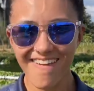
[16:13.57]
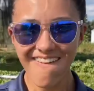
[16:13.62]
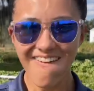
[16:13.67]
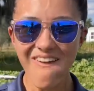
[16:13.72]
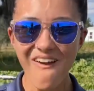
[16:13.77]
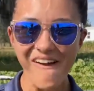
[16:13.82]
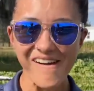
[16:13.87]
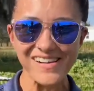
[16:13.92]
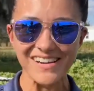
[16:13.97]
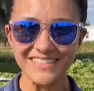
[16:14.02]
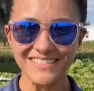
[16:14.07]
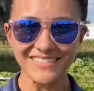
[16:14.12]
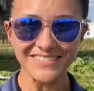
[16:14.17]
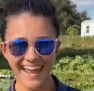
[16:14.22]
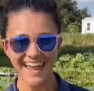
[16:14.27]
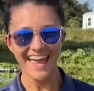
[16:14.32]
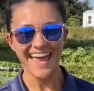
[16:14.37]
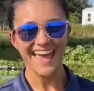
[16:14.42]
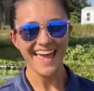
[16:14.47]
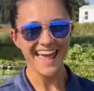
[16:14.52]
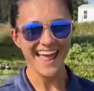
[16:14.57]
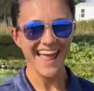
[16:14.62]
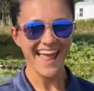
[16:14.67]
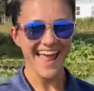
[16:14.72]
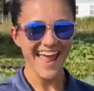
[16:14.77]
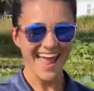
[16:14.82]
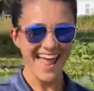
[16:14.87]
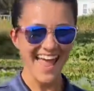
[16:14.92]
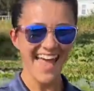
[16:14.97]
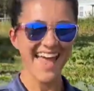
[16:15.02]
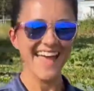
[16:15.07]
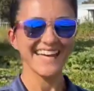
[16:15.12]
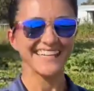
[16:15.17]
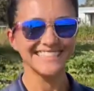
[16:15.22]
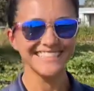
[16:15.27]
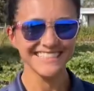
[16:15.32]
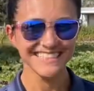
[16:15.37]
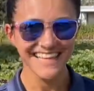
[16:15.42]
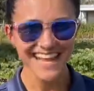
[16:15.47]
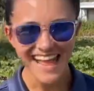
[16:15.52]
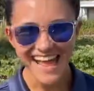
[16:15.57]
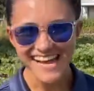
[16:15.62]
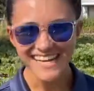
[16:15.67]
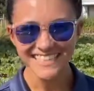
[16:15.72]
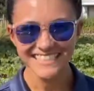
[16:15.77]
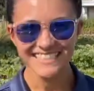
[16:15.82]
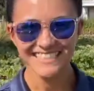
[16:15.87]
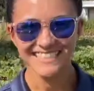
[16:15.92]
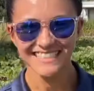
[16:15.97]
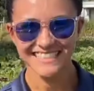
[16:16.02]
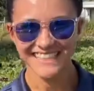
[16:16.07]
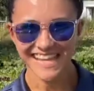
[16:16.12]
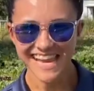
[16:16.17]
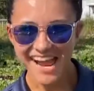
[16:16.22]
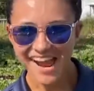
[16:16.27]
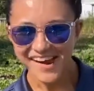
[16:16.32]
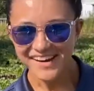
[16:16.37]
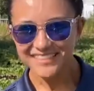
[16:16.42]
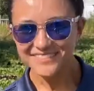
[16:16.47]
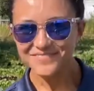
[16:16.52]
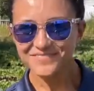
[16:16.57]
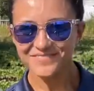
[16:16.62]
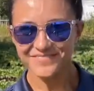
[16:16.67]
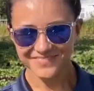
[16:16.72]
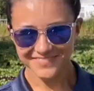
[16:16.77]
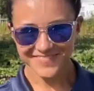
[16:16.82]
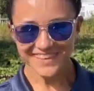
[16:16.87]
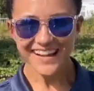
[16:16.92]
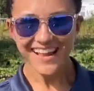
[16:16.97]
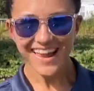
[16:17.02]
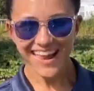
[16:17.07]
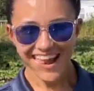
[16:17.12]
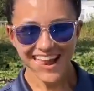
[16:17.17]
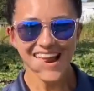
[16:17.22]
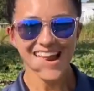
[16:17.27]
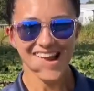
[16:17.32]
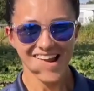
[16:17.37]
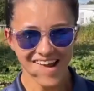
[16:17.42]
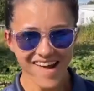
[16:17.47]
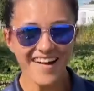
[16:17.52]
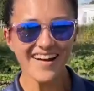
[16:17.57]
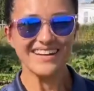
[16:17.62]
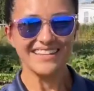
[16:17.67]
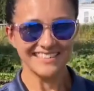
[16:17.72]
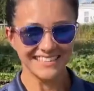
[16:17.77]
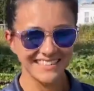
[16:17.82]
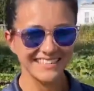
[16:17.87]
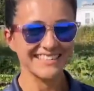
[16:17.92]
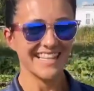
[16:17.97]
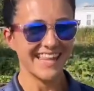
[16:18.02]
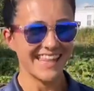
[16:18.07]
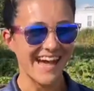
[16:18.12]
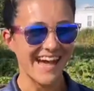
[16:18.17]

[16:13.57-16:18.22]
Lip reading: Awesome. You'll have about 5,000 CSA members next year.